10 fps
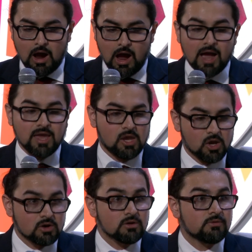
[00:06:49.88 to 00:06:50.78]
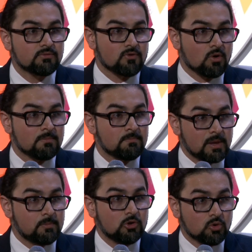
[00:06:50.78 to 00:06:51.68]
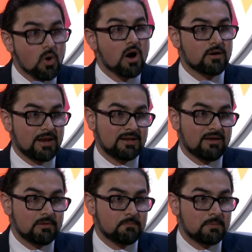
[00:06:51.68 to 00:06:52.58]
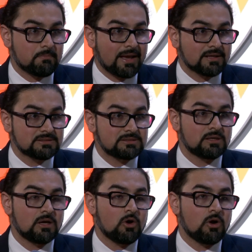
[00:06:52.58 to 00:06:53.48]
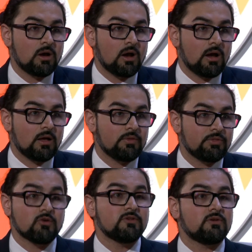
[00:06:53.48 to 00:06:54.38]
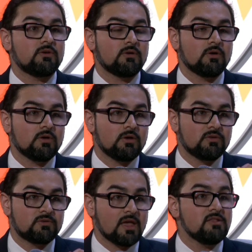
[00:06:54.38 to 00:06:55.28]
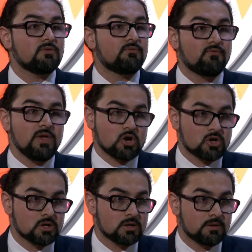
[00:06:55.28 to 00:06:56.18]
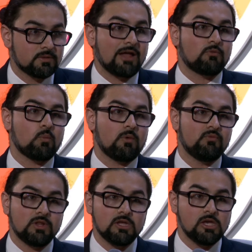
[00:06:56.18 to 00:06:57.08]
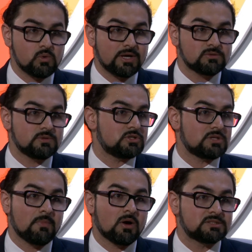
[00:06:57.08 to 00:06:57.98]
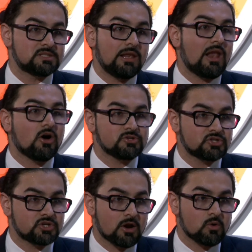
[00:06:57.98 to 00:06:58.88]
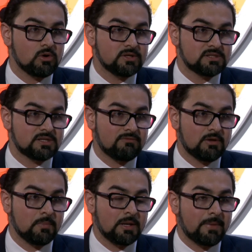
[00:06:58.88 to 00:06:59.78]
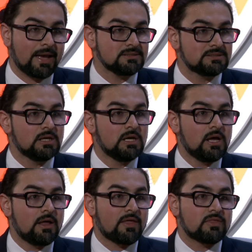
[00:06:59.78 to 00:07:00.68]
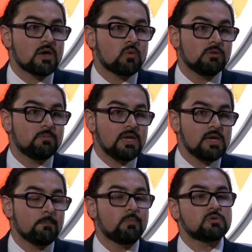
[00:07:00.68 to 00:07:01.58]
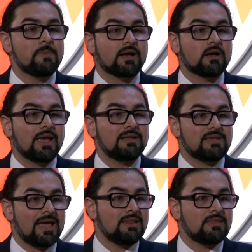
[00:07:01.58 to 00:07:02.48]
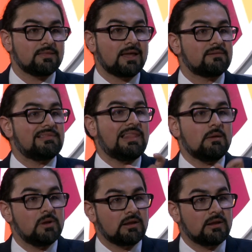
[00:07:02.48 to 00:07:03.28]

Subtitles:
I hear from people who are in development banks, there is a sense of fear that with the US, which is amongst the largest shareholders in development banks, that there will be pushback against anything that is labeled